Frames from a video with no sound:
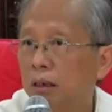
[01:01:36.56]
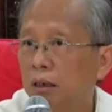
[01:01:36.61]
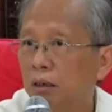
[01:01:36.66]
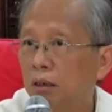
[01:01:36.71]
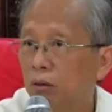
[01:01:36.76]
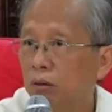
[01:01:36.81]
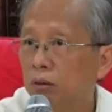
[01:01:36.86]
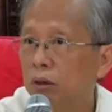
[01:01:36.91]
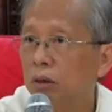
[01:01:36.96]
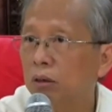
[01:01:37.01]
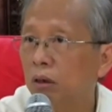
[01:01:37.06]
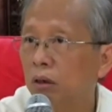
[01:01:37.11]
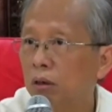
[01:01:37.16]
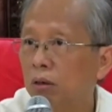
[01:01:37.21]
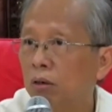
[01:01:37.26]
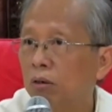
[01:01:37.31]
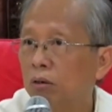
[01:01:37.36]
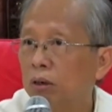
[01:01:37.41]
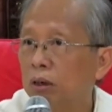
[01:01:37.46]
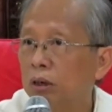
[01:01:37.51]
going
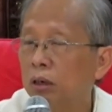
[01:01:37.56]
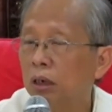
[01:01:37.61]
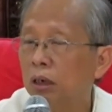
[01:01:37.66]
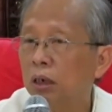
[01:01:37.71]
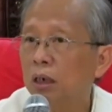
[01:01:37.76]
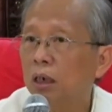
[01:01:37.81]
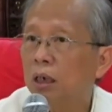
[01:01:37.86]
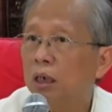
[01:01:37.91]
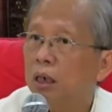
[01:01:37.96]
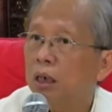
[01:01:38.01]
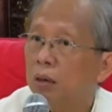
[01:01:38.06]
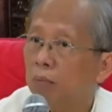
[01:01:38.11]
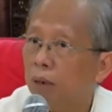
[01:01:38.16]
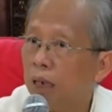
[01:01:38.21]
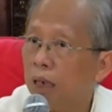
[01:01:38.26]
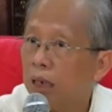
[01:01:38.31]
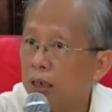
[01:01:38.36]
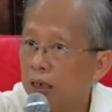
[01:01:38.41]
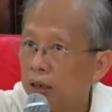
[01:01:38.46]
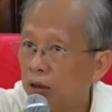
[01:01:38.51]
on collision.
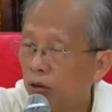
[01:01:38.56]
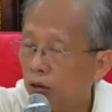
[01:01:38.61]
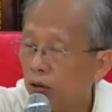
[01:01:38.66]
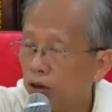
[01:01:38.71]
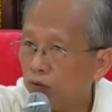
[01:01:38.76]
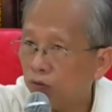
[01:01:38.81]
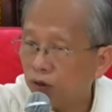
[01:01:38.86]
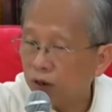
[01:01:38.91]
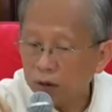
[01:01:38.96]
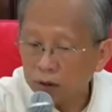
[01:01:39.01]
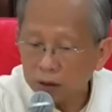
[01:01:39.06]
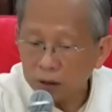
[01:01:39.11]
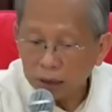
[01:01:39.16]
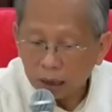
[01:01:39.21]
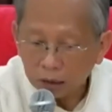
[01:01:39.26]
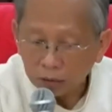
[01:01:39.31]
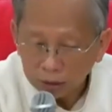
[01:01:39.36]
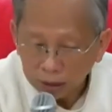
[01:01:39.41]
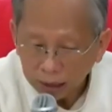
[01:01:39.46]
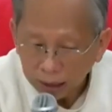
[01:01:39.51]
But those fellow
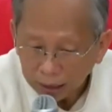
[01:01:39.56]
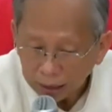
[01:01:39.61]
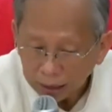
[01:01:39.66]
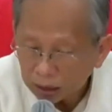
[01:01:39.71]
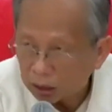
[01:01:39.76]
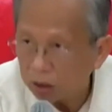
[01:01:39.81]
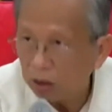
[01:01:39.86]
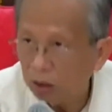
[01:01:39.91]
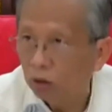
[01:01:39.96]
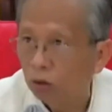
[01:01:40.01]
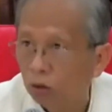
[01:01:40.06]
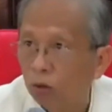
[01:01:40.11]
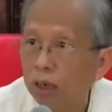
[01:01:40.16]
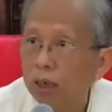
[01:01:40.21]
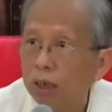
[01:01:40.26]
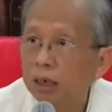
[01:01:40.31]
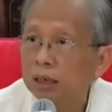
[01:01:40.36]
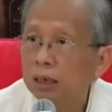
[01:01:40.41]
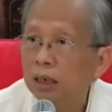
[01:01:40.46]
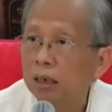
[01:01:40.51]
down there don't know,
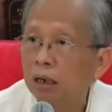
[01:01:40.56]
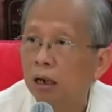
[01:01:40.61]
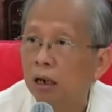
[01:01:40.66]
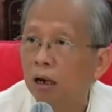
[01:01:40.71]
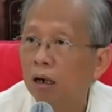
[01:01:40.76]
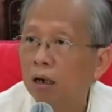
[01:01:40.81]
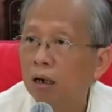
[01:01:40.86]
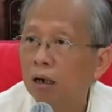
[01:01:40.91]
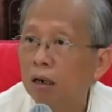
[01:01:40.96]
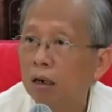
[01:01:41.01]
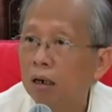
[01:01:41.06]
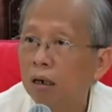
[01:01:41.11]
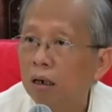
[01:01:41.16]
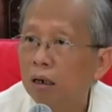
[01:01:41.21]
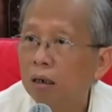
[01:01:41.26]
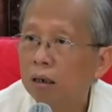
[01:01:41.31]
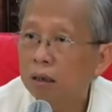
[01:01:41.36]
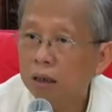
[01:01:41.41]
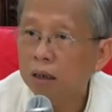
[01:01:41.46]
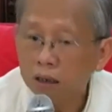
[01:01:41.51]
understand? Or?
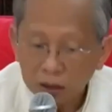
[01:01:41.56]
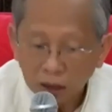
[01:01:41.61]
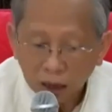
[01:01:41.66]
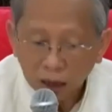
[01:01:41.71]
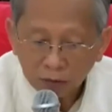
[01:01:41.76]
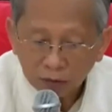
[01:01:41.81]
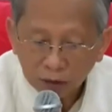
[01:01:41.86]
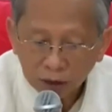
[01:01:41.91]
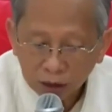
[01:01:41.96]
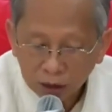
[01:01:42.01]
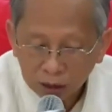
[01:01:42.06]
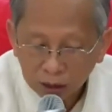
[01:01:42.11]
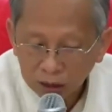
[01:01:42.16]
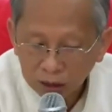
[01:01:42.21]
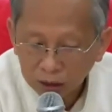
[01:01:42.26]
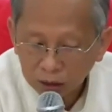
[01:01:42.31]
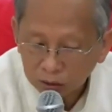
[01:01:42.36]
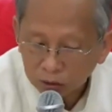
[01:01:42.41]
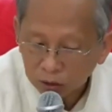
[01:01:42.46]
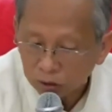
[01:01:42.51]
The driver
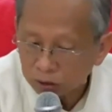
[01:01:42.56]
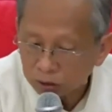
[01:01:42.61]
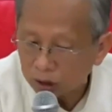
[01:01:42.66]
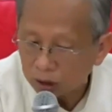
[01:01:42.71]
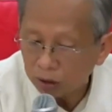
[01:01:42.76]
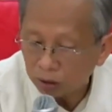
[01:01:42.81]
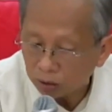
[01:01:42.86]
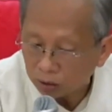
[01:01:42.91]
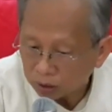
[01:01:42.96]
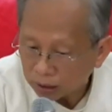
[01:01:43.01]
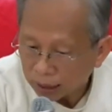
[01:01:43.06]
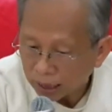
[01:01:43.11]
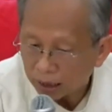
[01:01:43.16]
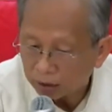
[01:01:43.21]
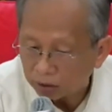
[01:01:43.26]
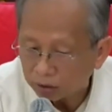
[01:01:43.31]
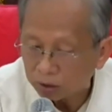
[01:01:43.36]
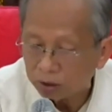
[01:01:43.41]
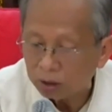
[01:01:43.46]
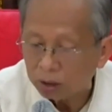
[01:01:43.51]
here also don't know, there
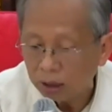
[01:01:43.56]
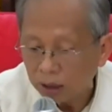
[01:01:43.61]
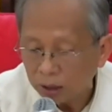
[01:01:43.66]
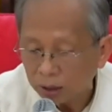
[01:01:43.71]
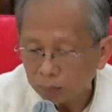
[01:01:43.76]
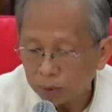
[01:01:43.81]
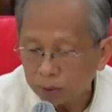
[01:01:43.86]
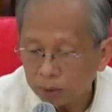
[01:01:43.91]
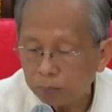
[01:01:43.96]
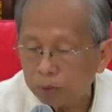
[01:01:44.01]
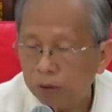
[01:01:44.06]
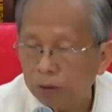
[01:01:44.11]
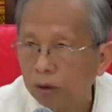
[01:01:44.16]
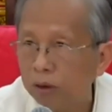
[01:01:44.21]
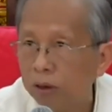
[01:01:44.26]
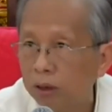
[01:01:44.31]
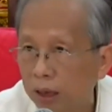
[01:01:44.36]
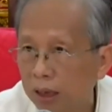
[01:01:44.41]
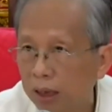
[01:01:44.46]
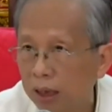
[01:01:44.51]
also, people
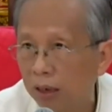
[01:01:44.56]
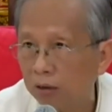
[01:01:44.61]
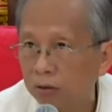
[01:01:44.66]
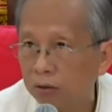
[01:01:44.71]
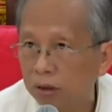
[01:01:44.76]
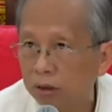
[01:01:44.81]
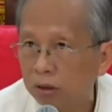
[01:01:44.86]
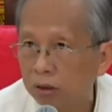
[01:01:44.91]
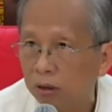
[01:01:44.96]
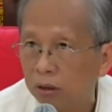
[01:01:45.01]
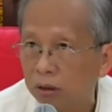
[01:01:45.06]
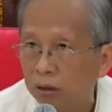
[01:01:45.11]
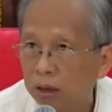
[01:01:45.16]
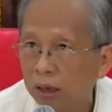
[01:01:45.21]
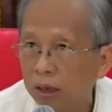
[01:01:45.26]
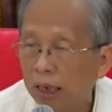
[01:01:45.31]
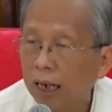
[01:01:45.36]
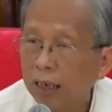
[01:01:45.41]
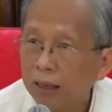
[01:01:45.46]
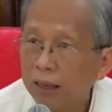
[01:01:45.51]
on the ground also
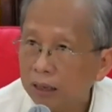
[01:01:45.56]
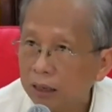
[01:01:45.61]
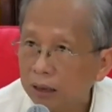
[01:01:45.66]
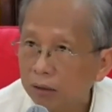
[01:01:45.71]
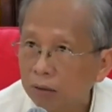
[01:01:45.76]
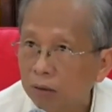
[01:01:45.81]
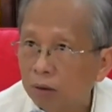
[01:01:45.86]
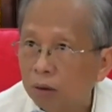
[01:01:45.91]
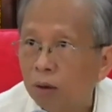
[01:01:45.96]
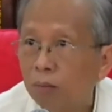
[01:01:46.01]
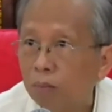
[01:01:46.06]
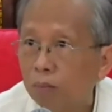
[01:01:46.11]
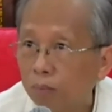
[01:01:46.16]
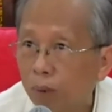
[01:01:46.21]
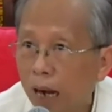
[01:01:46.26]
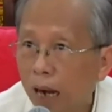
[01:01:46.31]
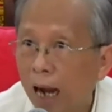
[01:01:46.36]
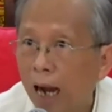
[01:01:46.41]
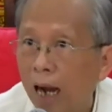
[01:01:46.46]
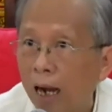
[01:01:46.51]
know. Until,
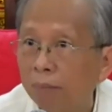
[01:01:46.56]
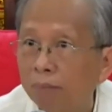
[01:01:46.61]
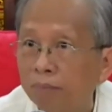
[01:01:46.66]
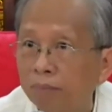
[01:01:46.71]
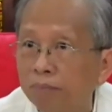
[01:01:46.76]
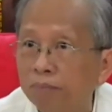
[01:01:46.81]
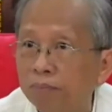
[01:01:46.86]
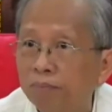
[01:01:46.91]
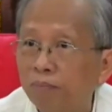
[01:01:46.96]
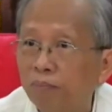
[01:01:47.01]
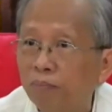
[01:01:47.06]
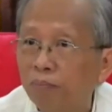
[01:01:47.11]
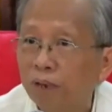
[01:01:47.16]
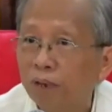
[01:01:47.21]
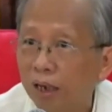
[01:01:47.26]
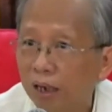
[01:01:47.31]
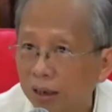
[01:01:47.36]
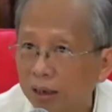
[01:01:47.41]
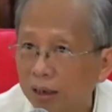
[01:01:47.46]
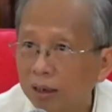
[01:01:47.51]
bam,
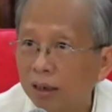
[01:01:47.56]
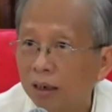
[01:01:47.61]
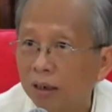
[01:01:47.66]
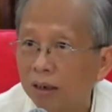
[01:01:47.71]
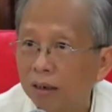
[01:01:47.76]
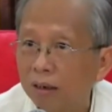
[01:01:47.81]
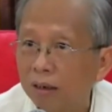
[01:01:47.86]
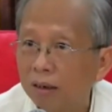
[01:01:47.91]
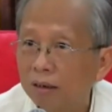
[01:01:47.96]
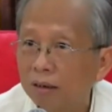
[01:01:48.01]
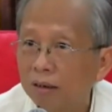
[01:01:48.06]
understand? Or?